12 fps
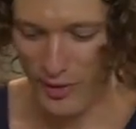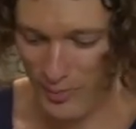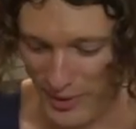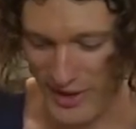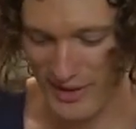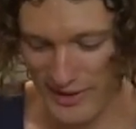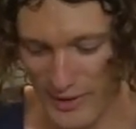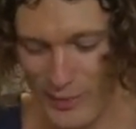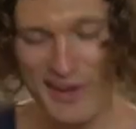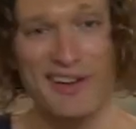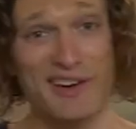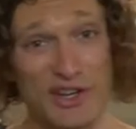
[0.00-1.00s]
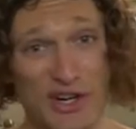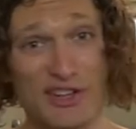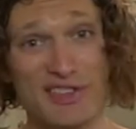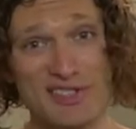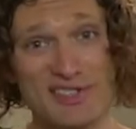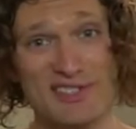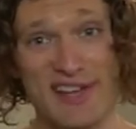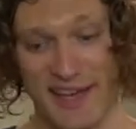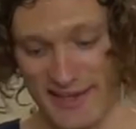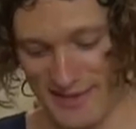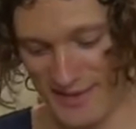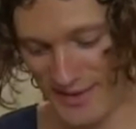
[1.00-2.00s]
apparently we're gonna cook these
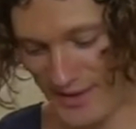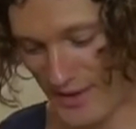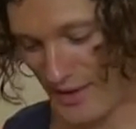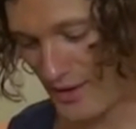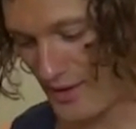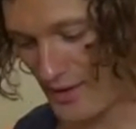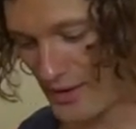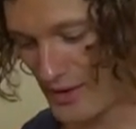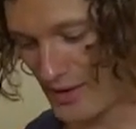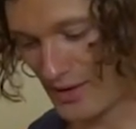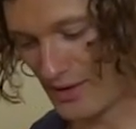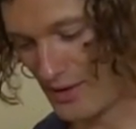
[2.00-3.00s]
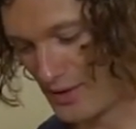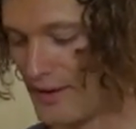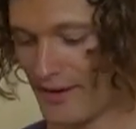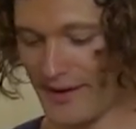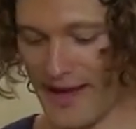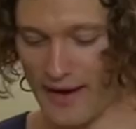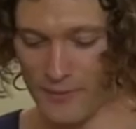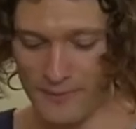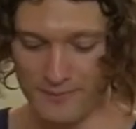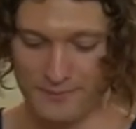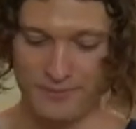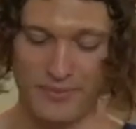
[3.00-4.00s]
steaks. Now,
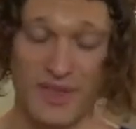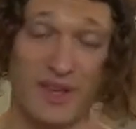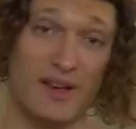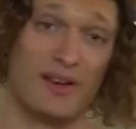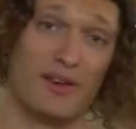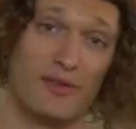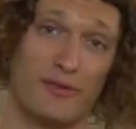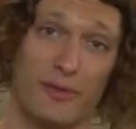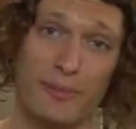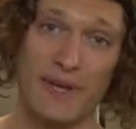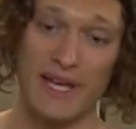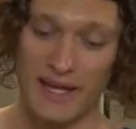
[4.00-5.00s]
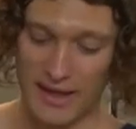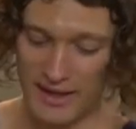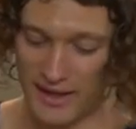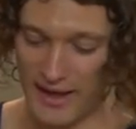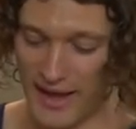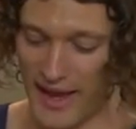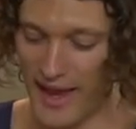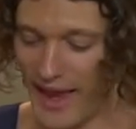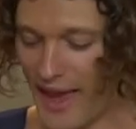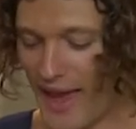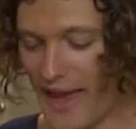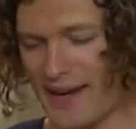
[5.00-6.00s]
for me,
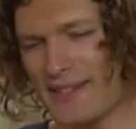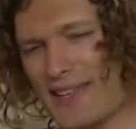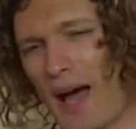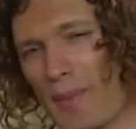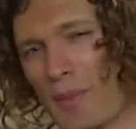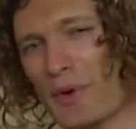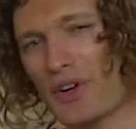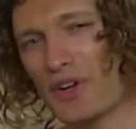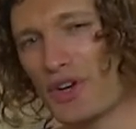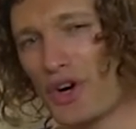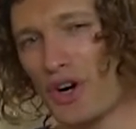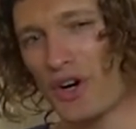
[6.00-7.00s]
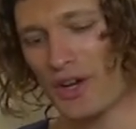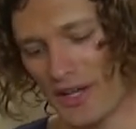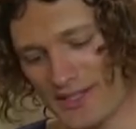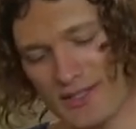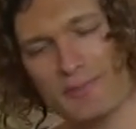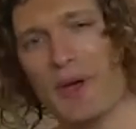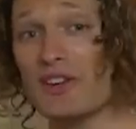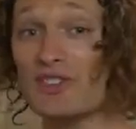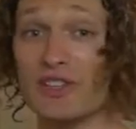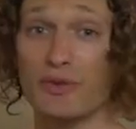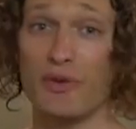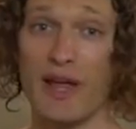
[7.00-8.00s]
anytime I'm gonna cook,
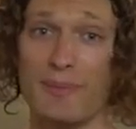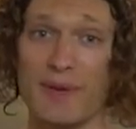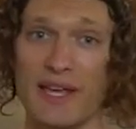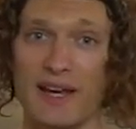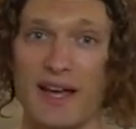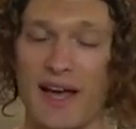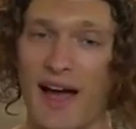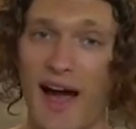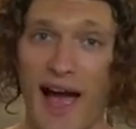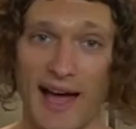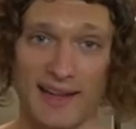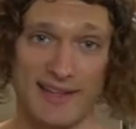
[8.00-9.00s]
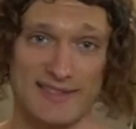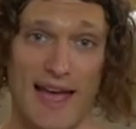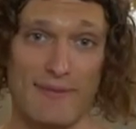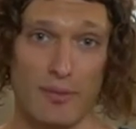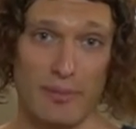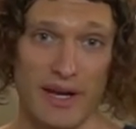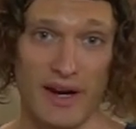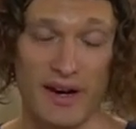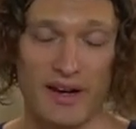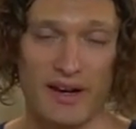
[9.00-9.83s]
especially red meat, I like to have a beer.